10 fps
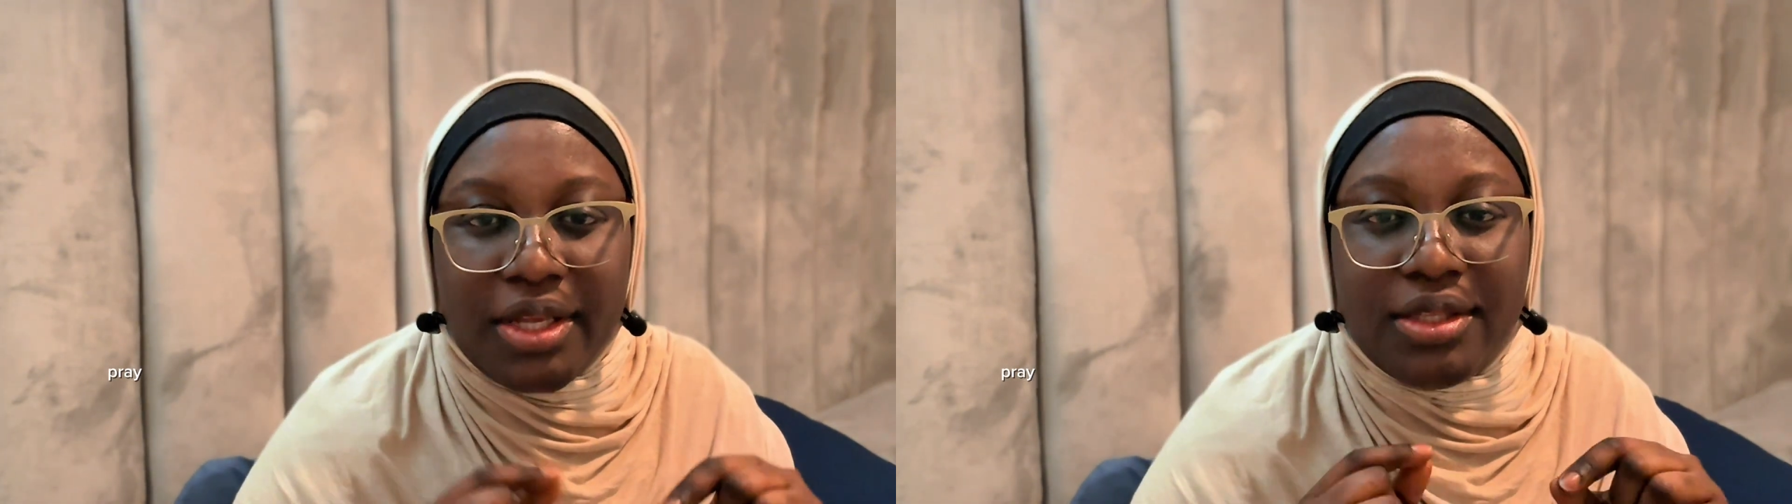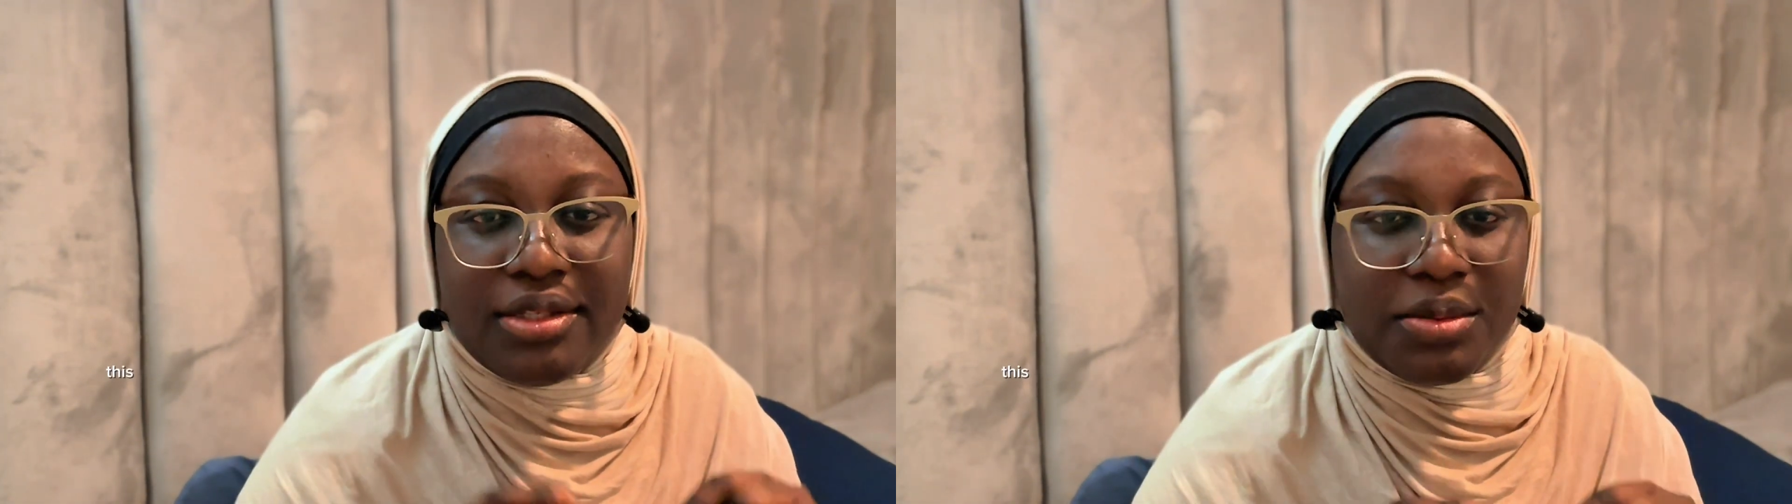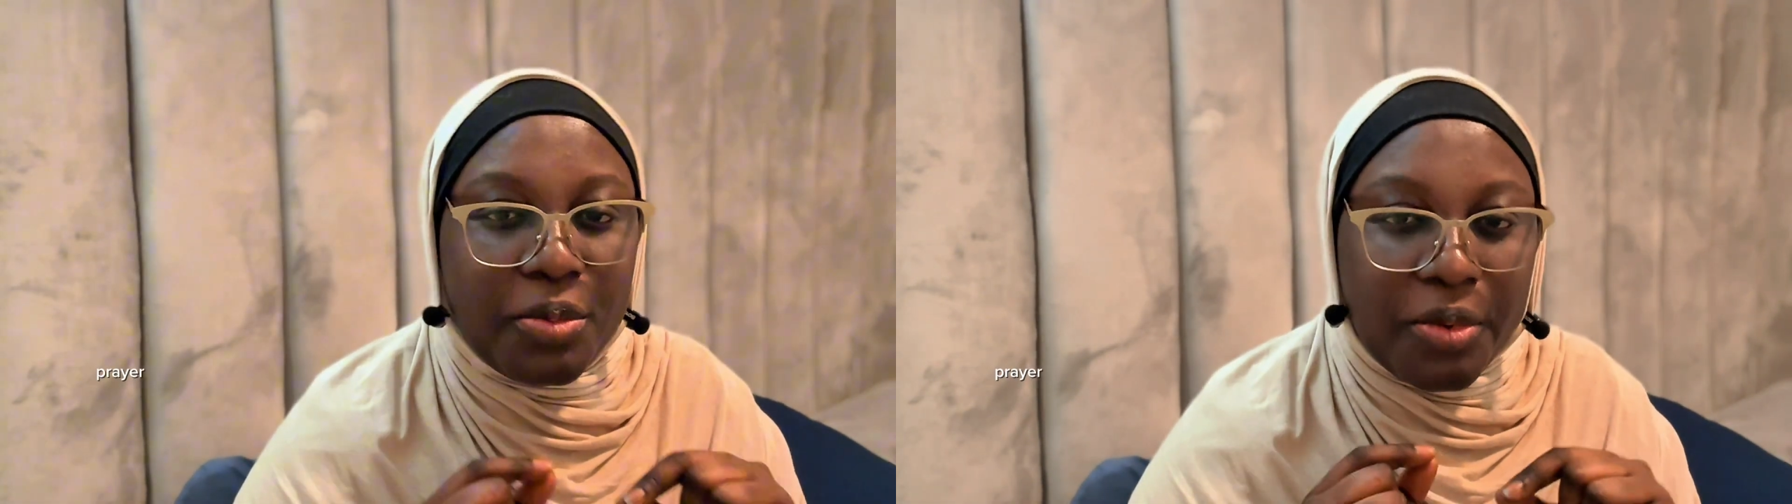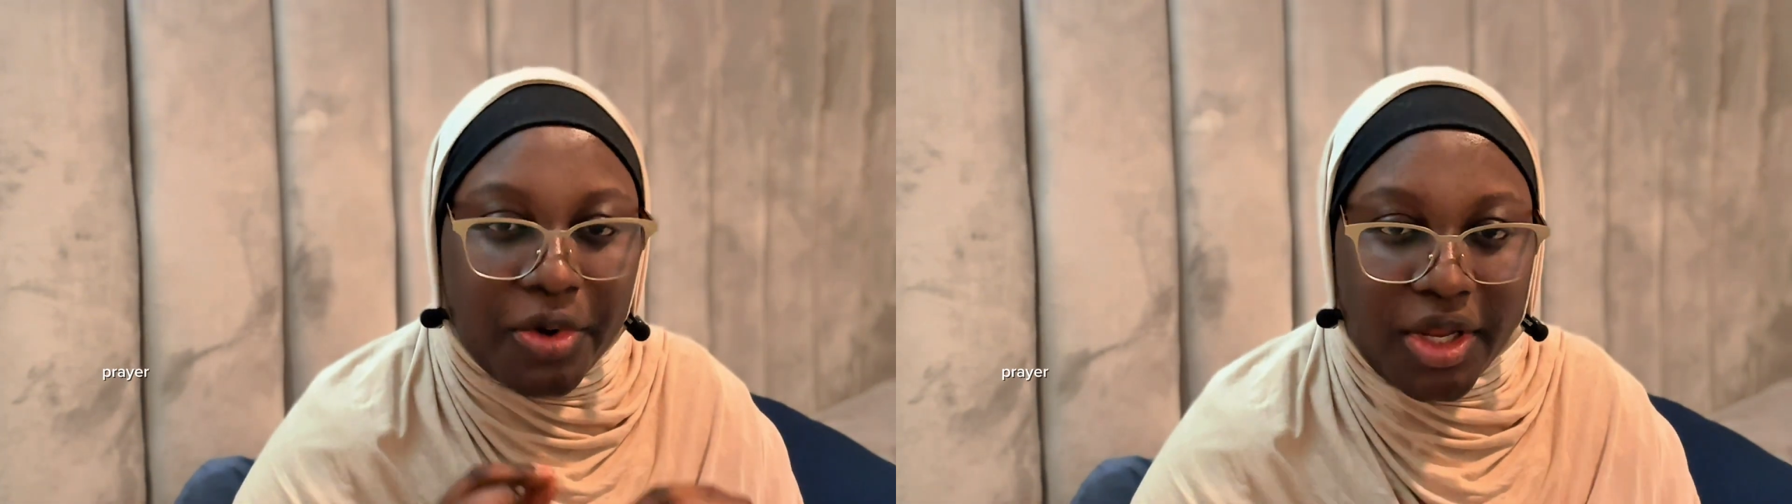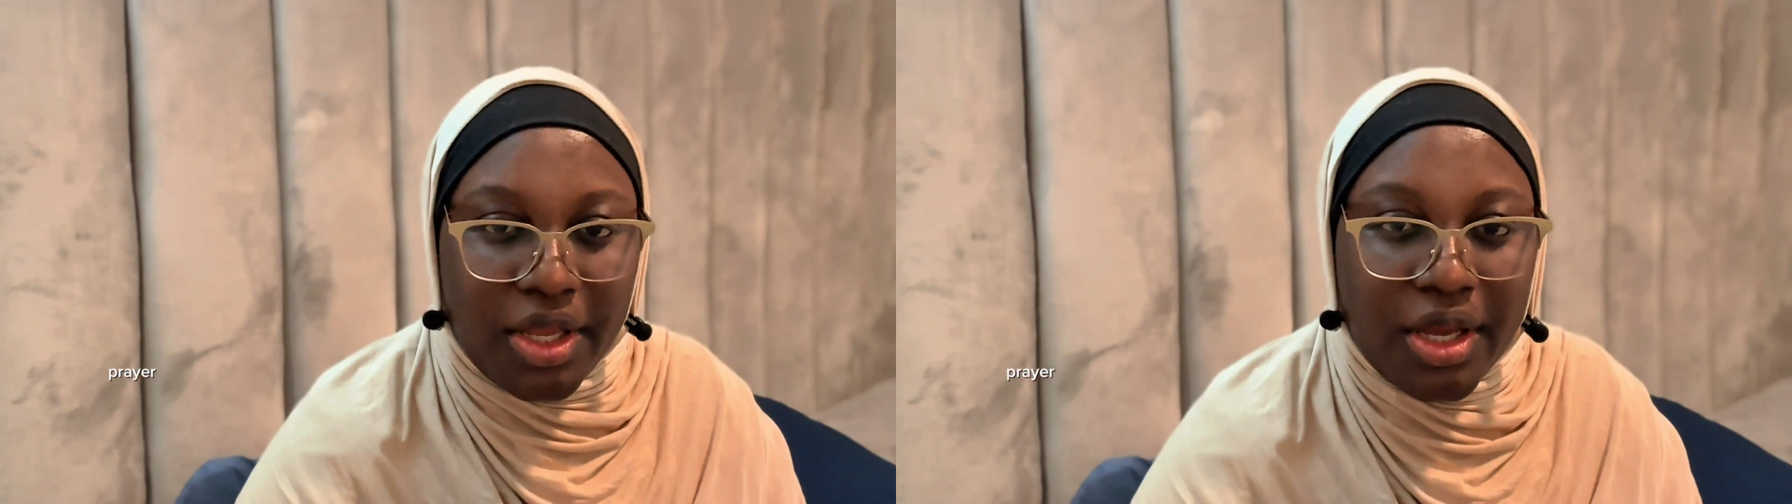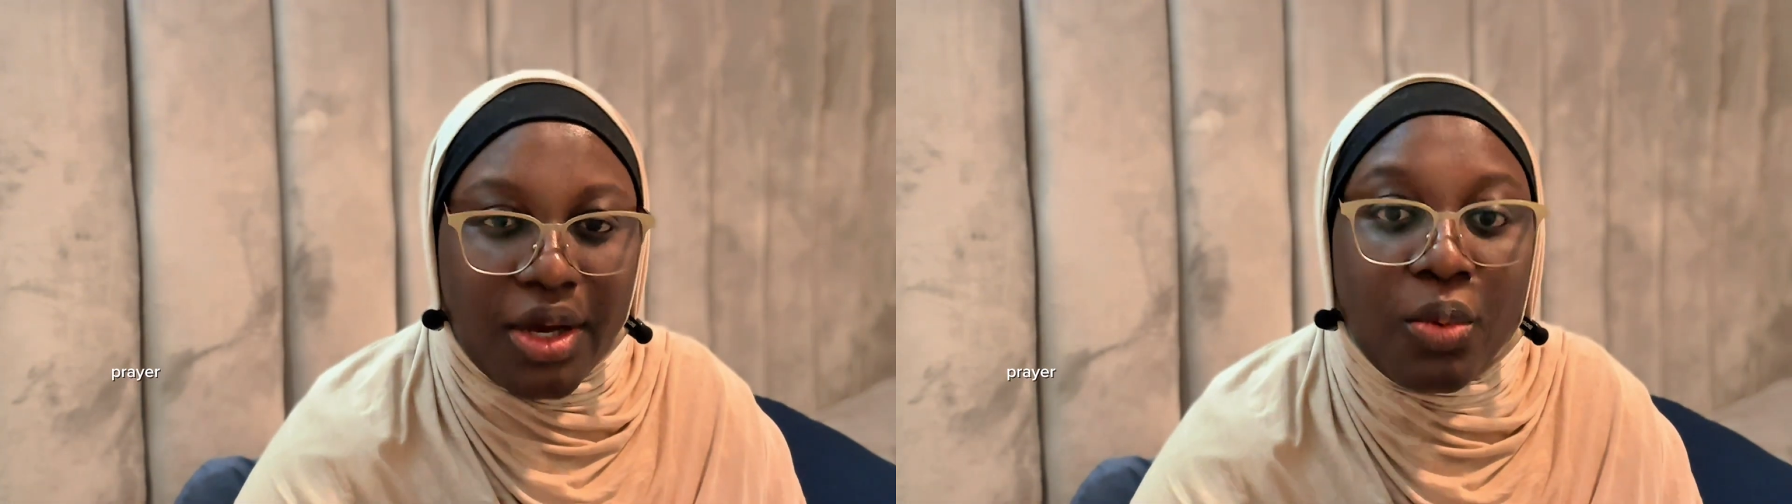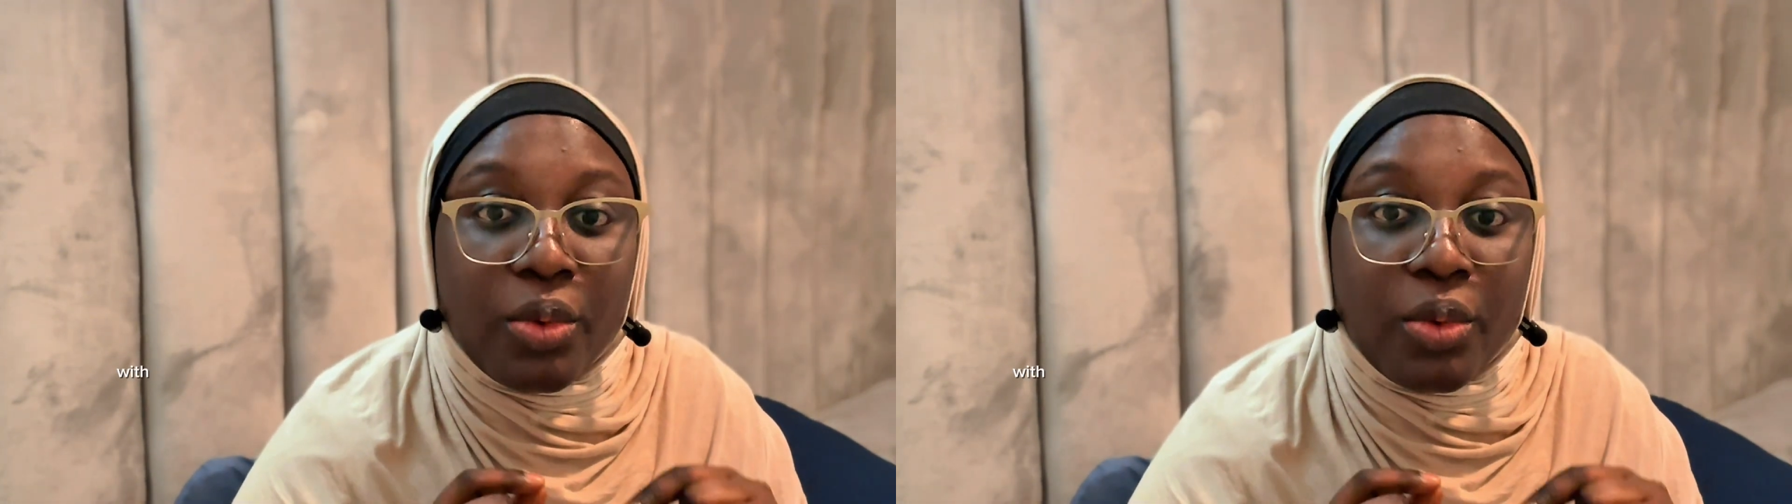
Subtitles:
this prayer